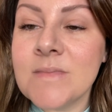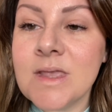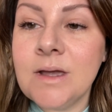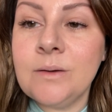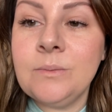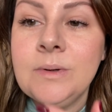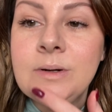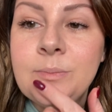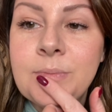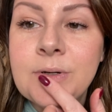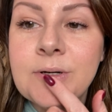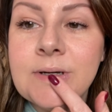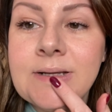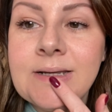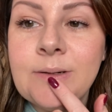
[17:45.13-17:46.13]
I will
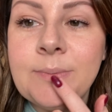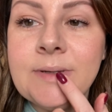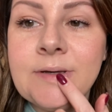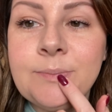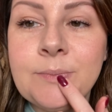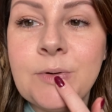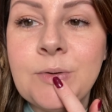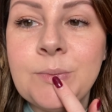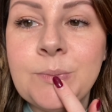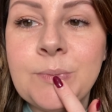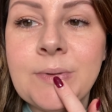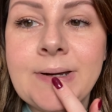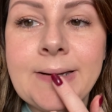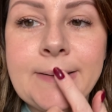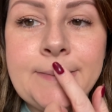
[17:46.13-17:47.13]
put a little bit of molten
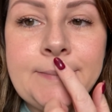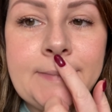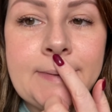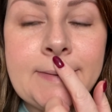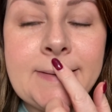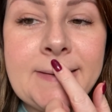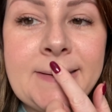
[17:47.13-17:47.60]
brown